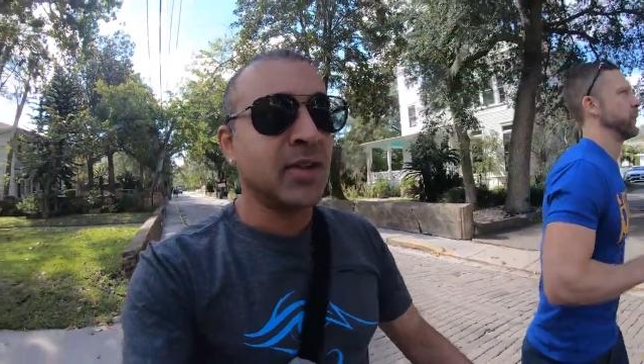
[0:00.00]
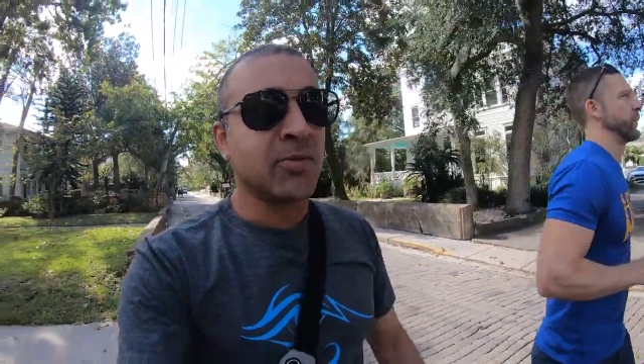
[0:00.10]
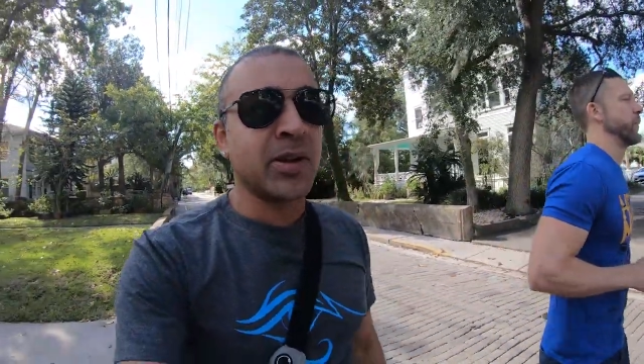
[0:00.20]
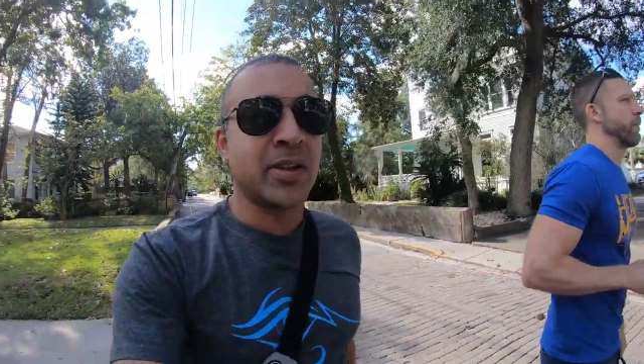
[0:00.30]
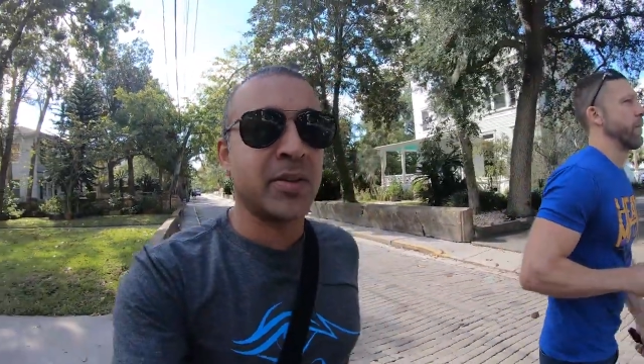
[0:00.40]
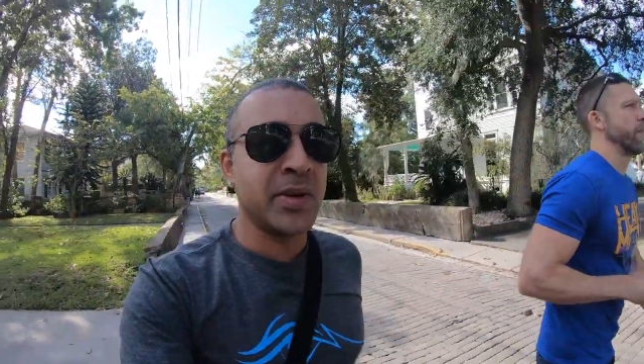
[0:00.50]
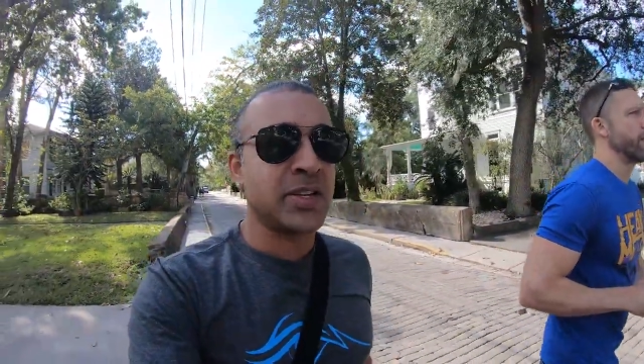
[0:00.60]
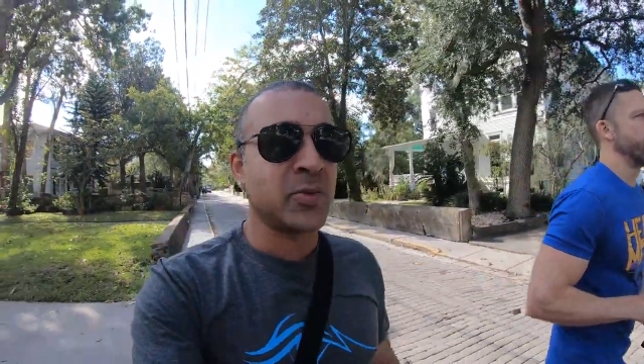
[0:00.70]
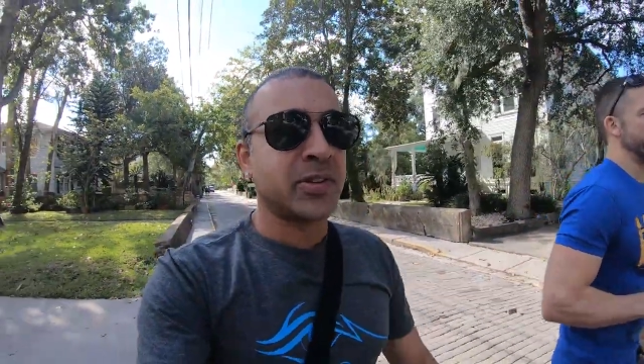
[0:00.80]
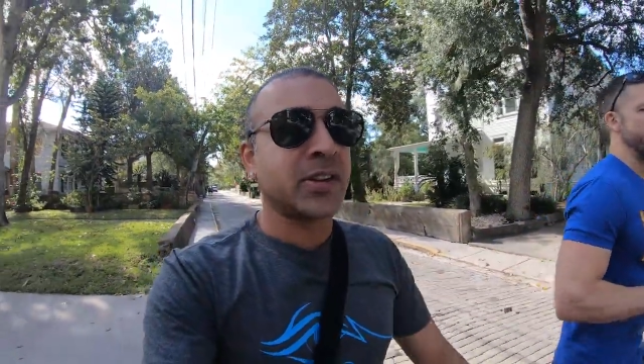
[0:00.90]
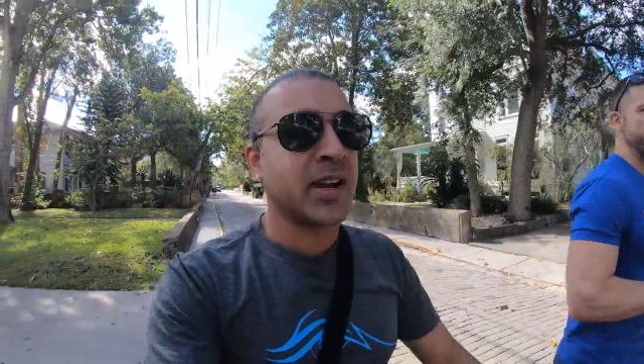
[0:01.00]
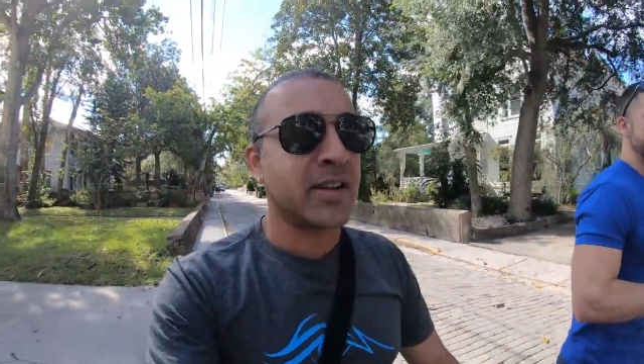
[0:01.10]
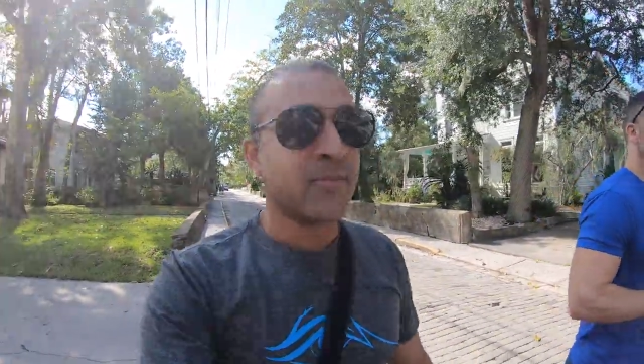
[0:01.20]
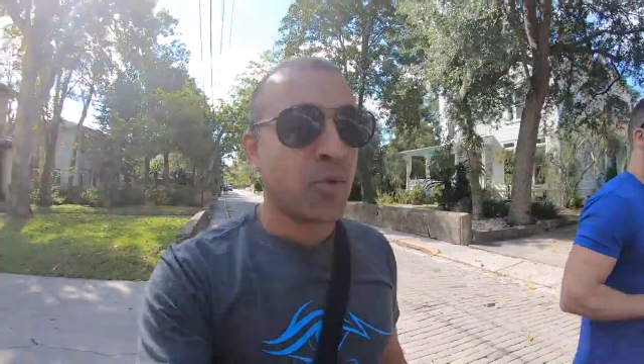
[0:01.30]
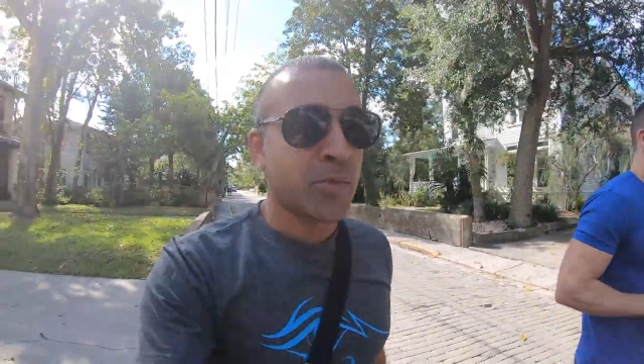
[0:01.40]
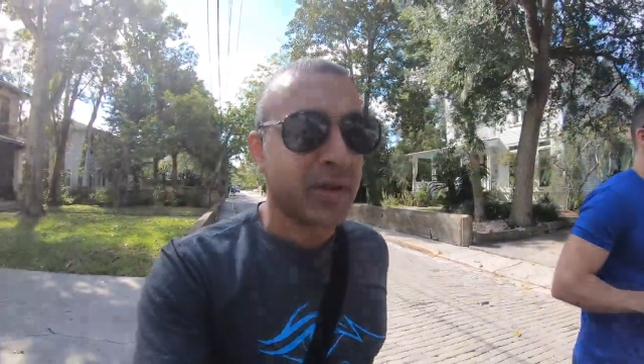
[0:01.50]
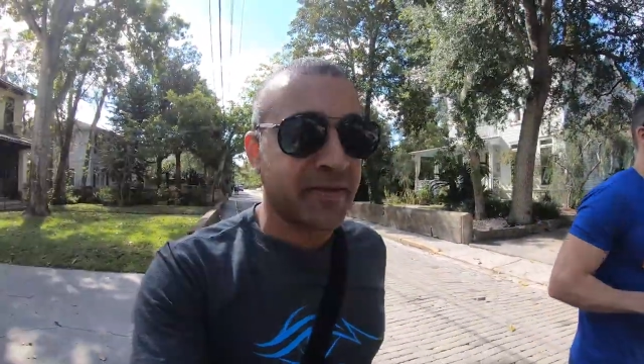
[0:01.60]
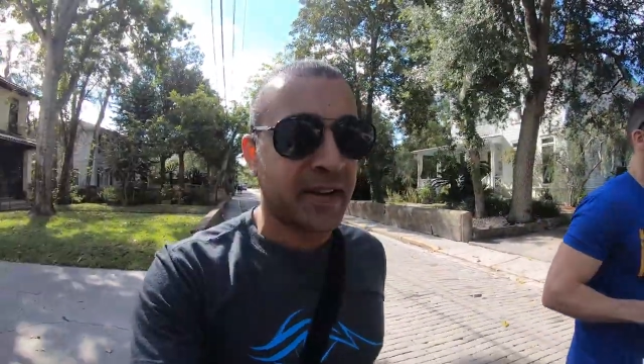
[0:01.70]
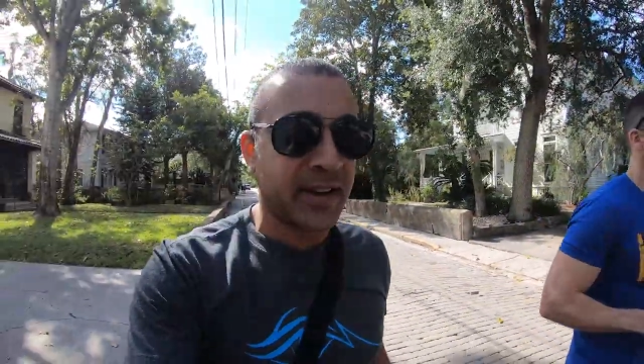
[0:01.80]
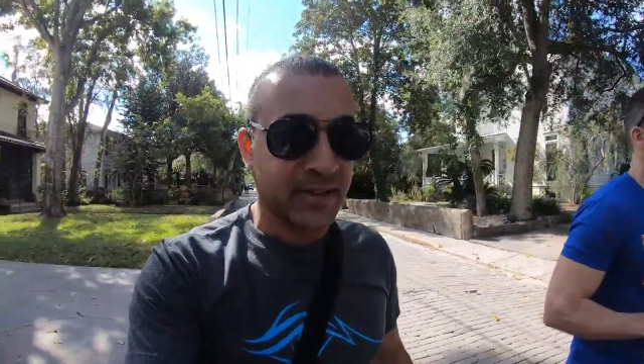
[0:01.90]
running on the beach was a kind of warming
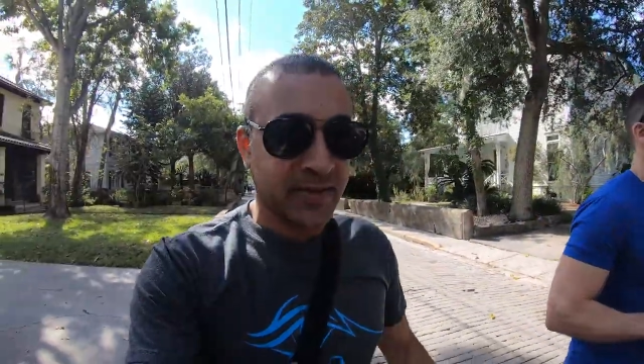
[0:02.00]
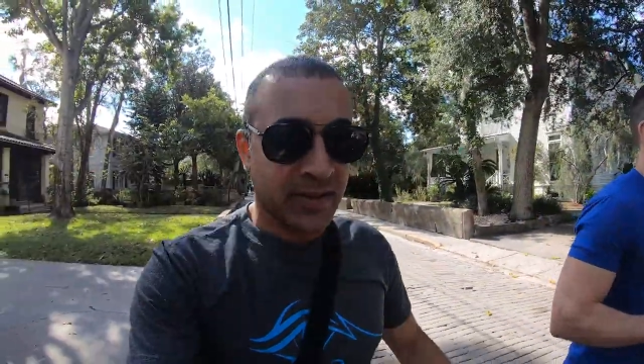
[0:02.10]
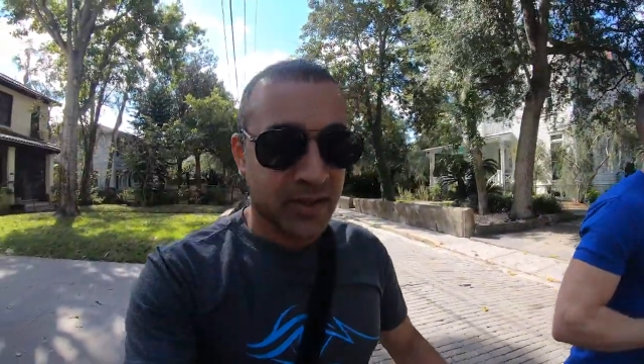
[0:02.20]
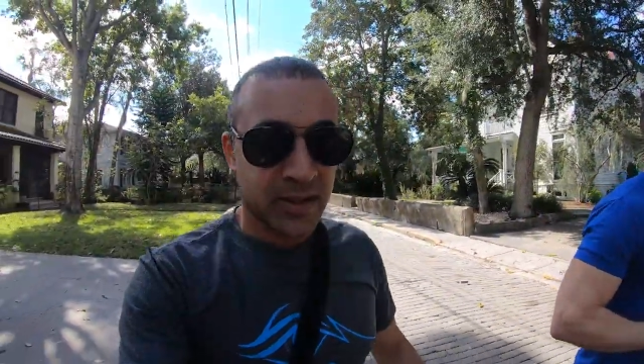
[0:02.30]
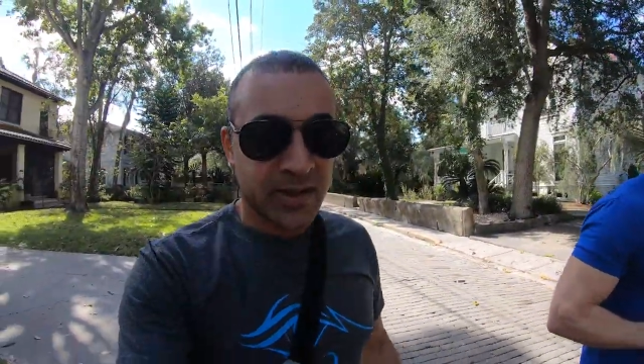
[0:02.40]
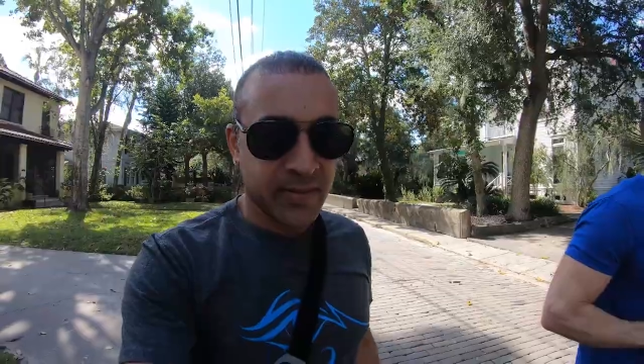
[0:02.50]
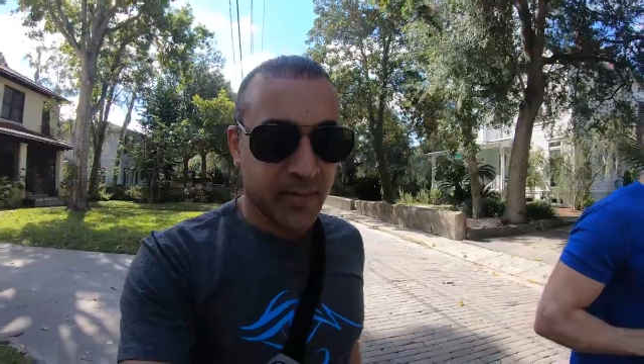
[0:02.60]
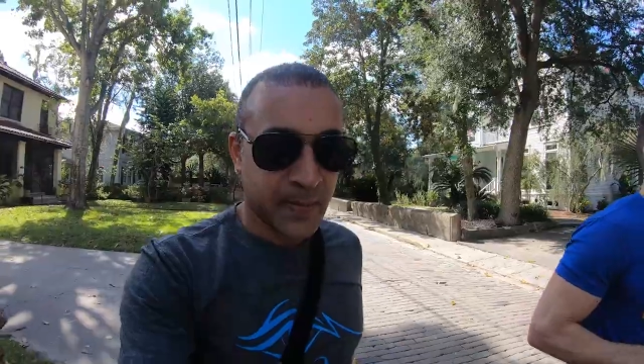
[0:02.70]
effect. It felt good.